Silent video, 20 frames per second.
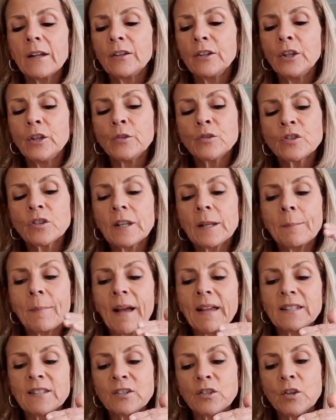Usually
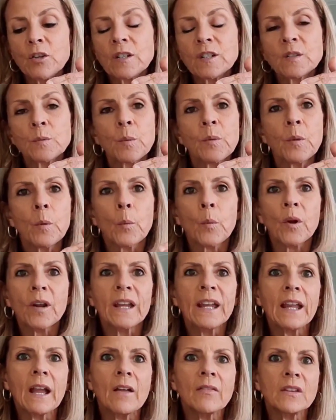my students, when they're
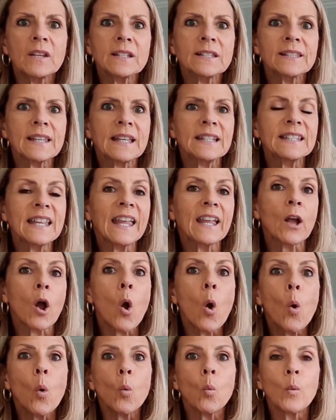working on this, they take a
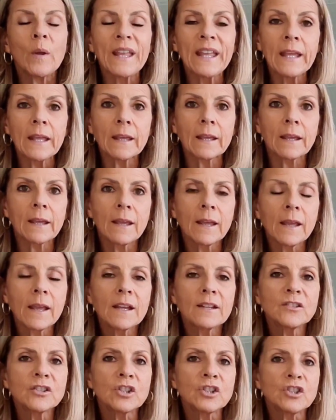whole week
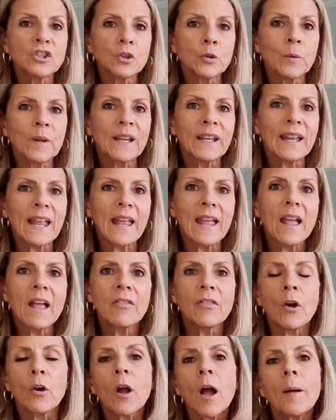to do it.
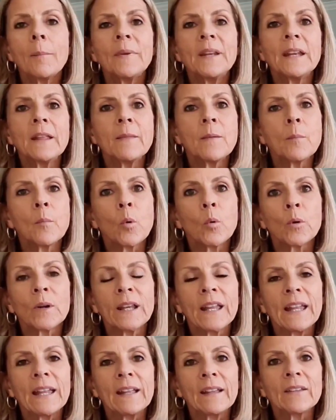They'll come in in the
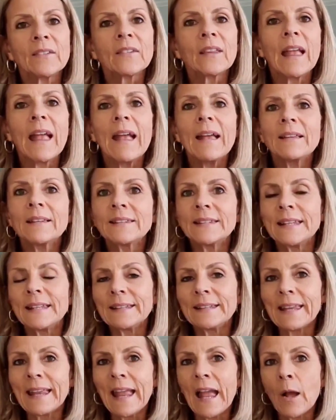mornings,
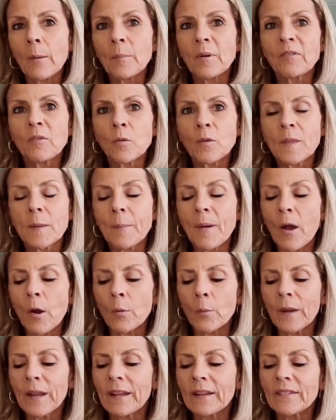sit down before the
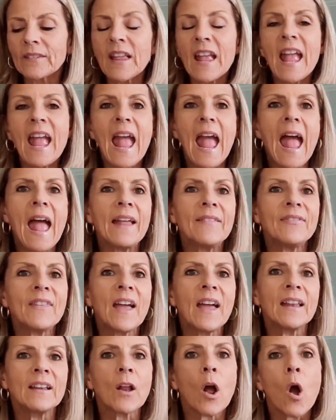bell rings, and
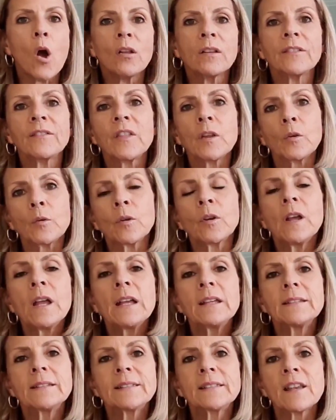then all of their
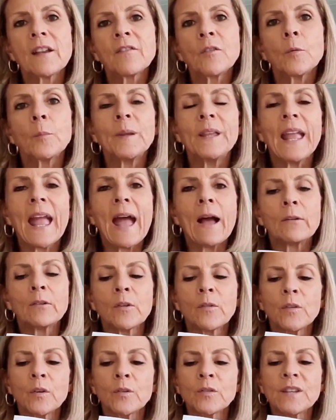stuff will be
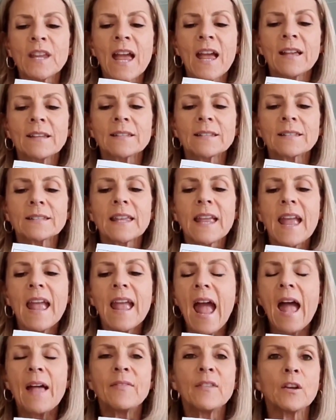out on their desk,
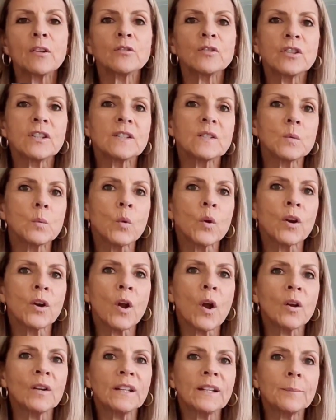and they'll just
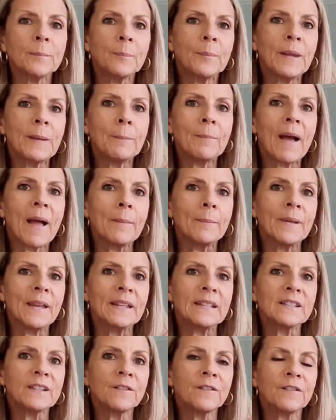work on it bit by
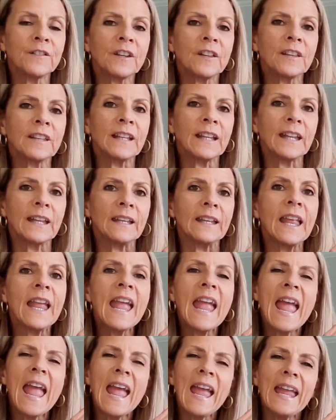bit to fill it in.
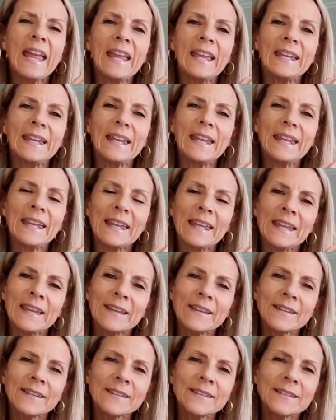It
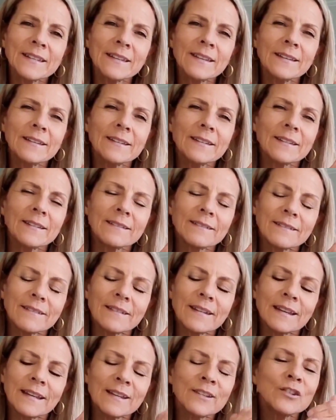is an
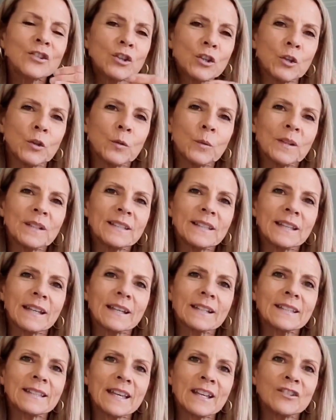it is you. It's an
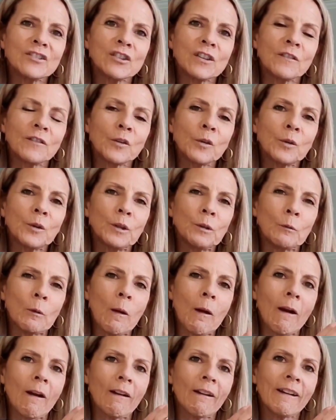extension of who you
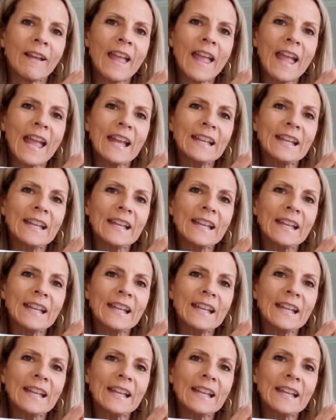are.